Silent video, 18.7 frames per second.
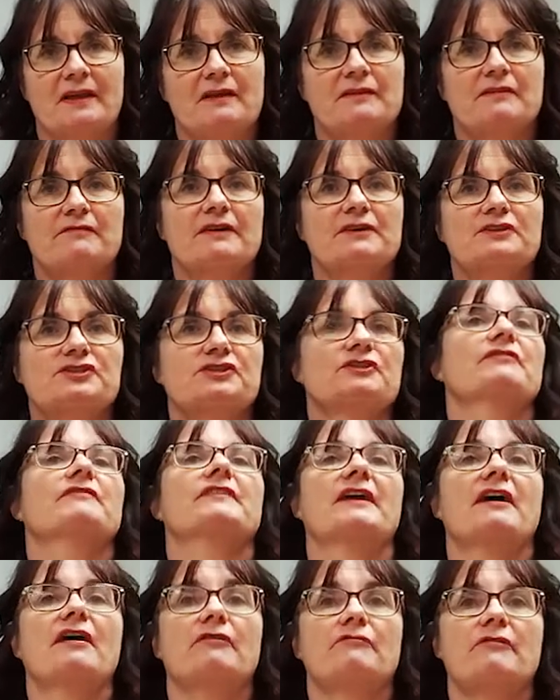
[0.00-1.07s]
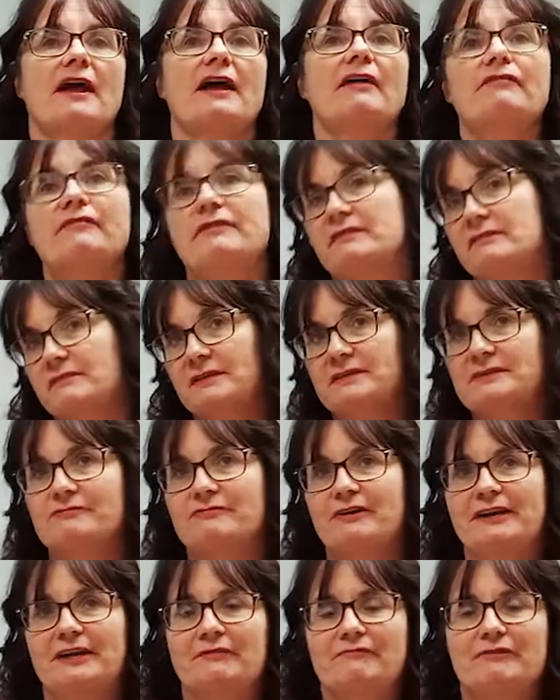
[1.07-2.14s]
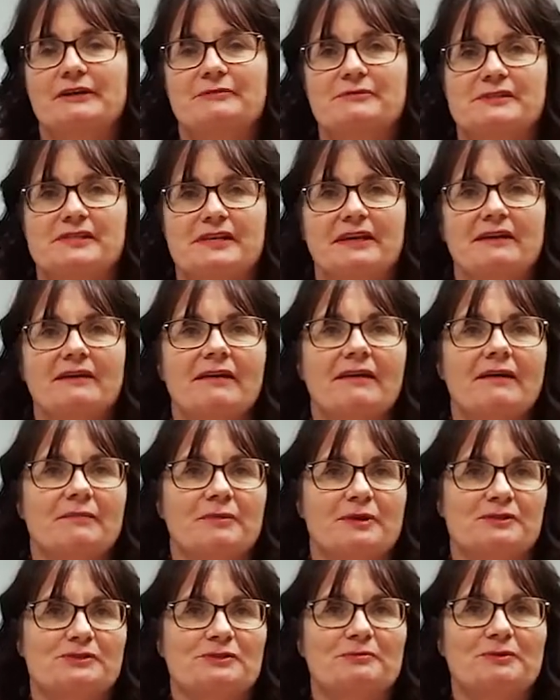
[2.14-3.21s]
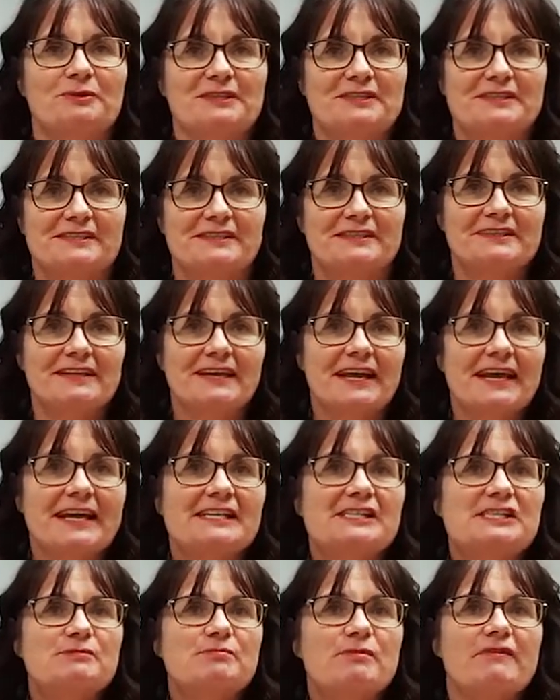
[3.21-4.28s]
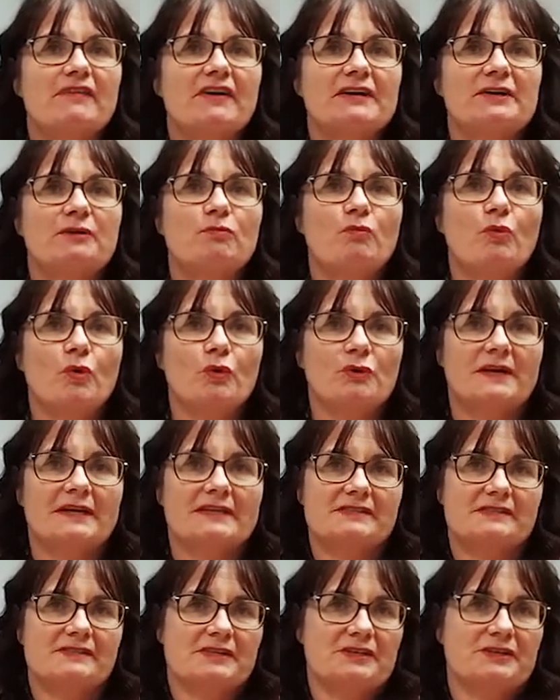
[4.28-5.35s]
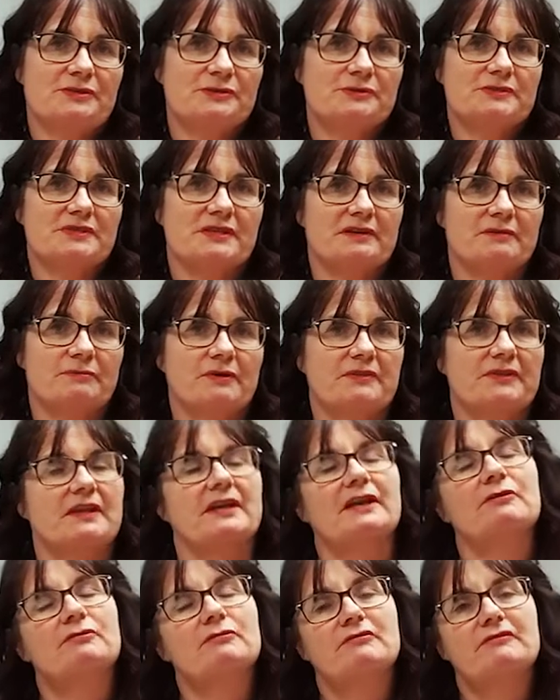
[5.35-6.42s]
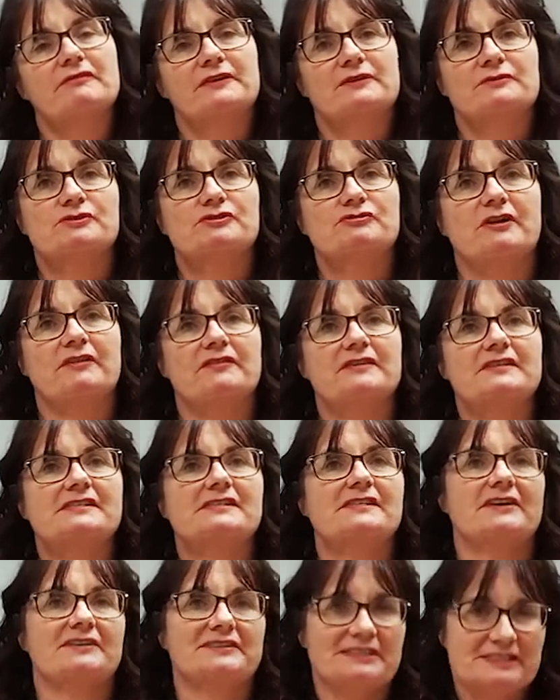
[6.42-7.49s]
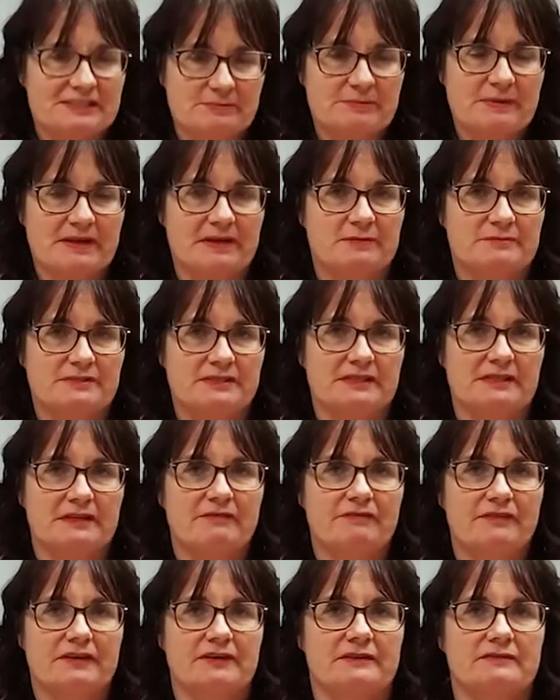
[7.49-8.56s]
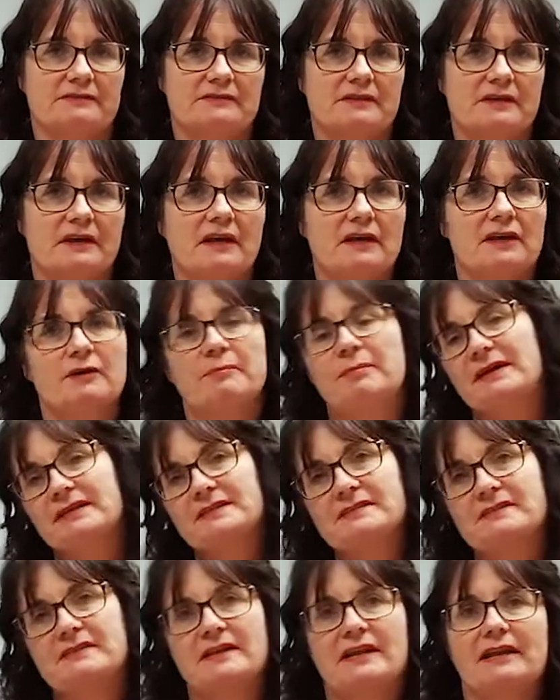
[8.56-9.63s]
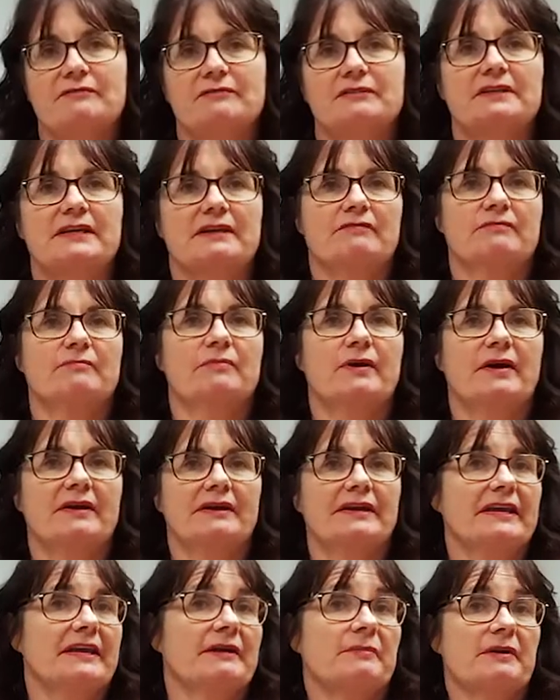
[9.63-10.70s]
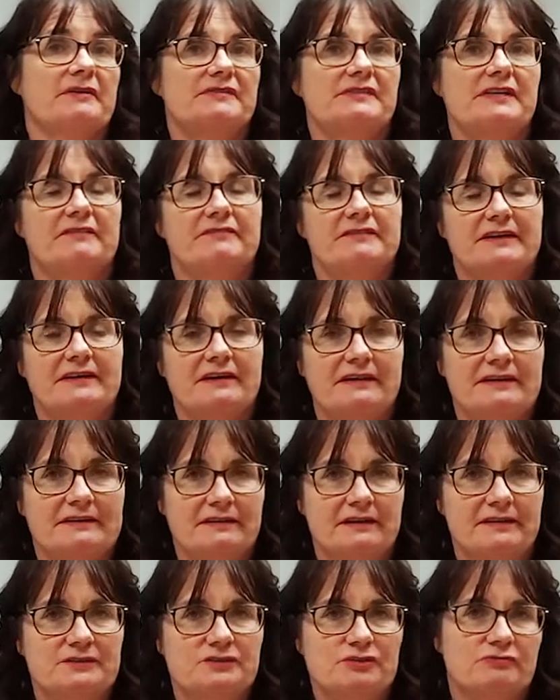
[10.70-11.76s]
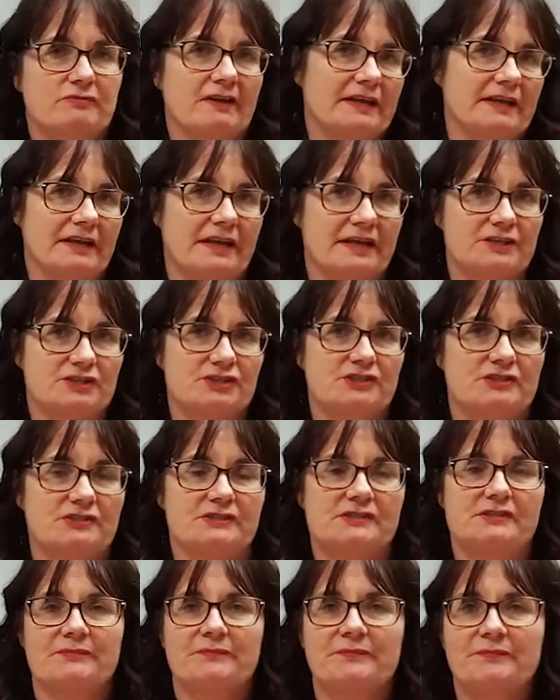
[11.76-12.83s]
The function of an RF, that's radio frequency, personal monitor, is to provide a warning to the user when the local field strength is starting to become significant compared to the level given by EMF safety guidelines or regulations.